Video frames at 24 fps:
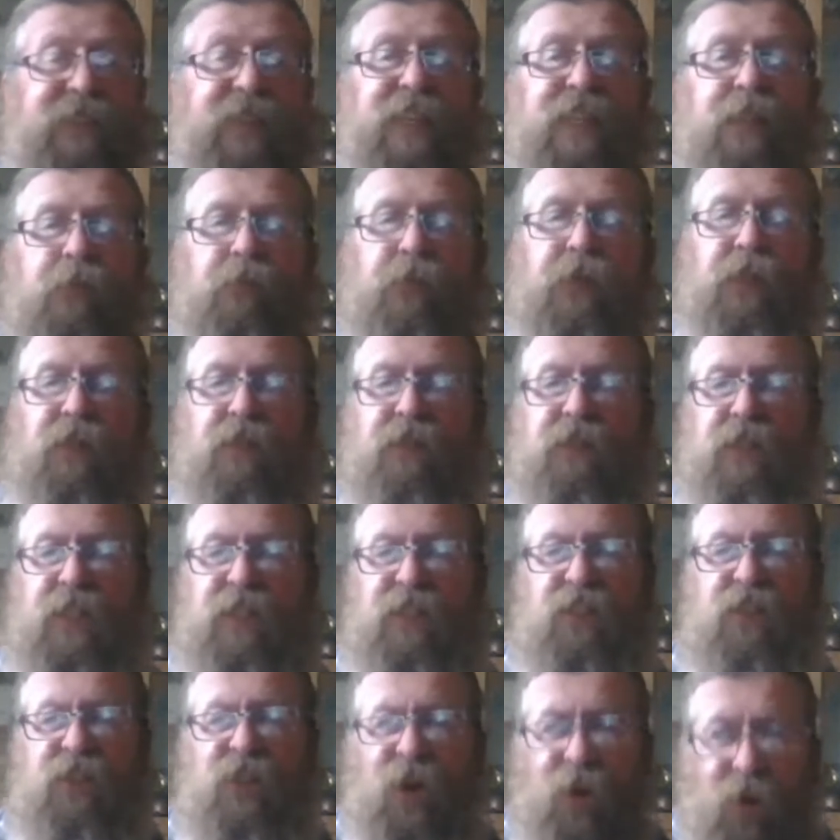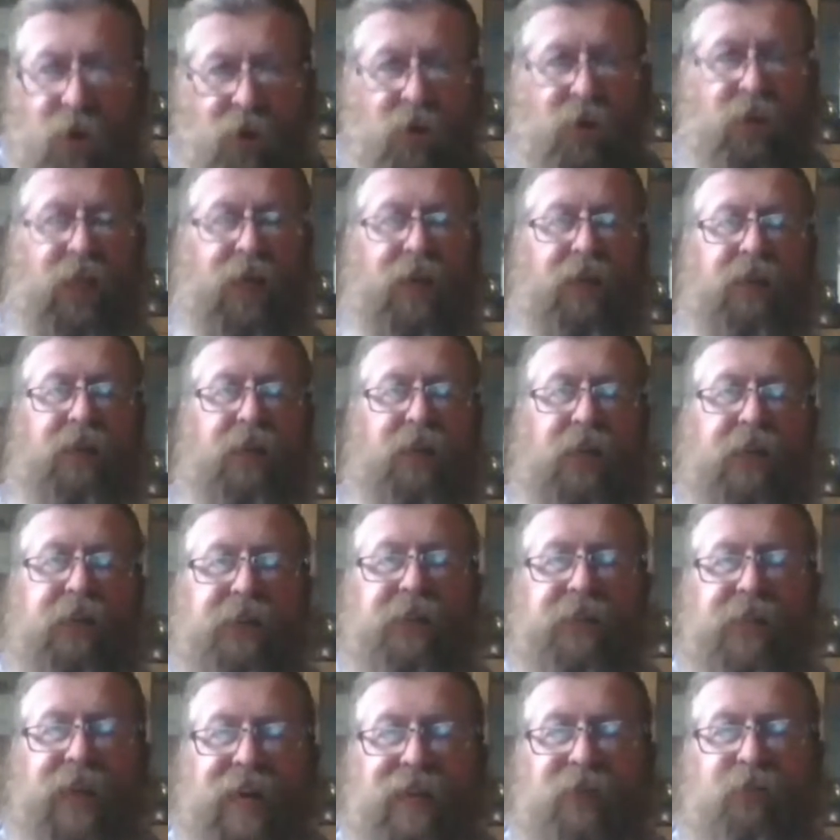see them because they're taller
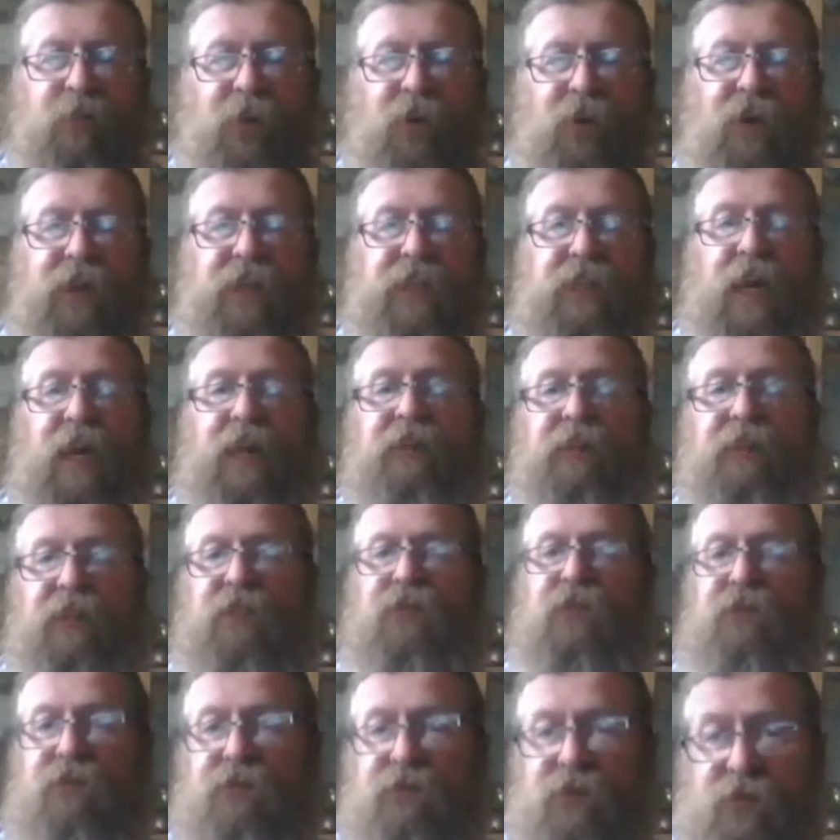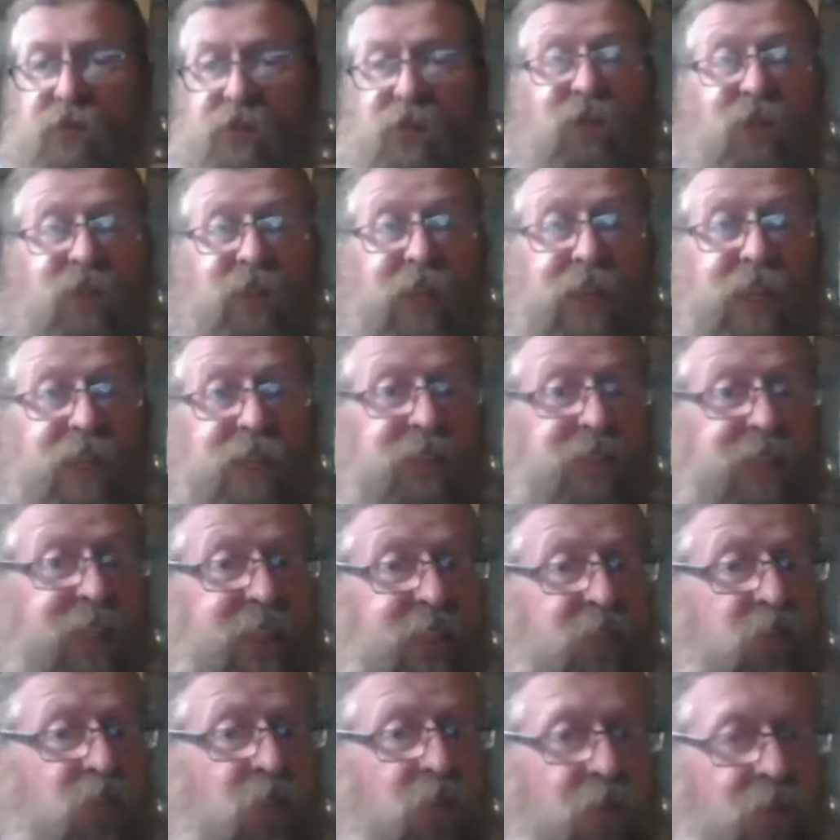than that point, and they're taller
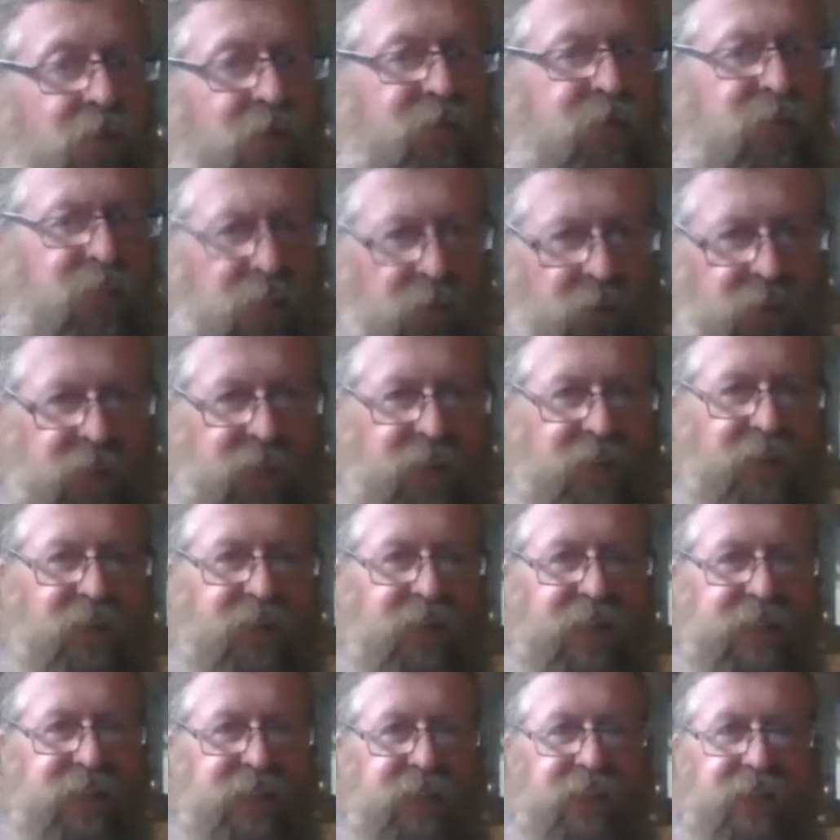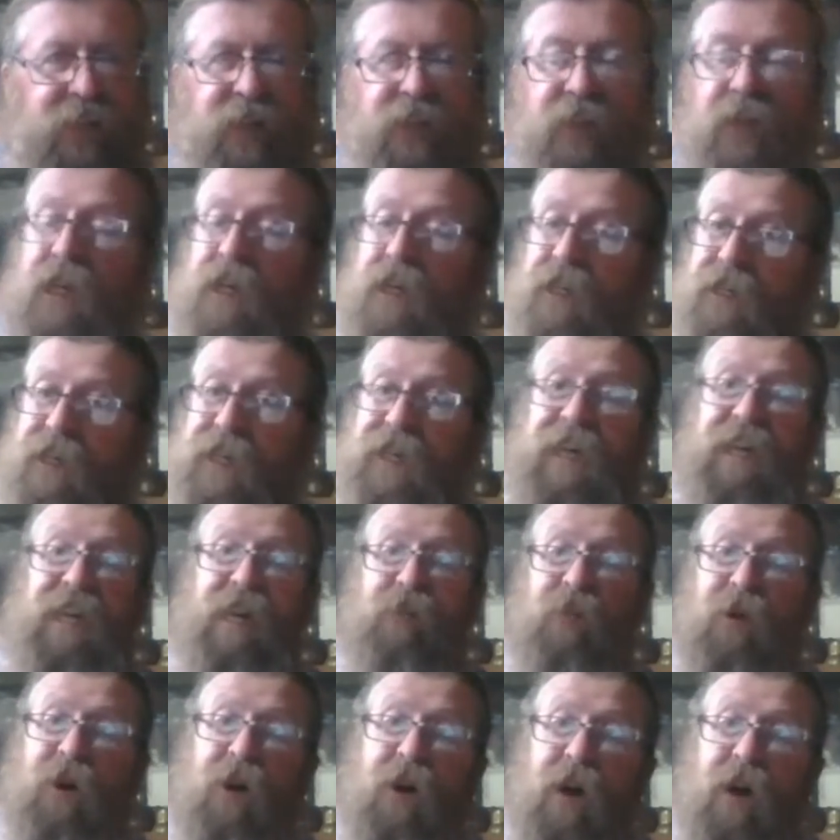than your viewing height. You get up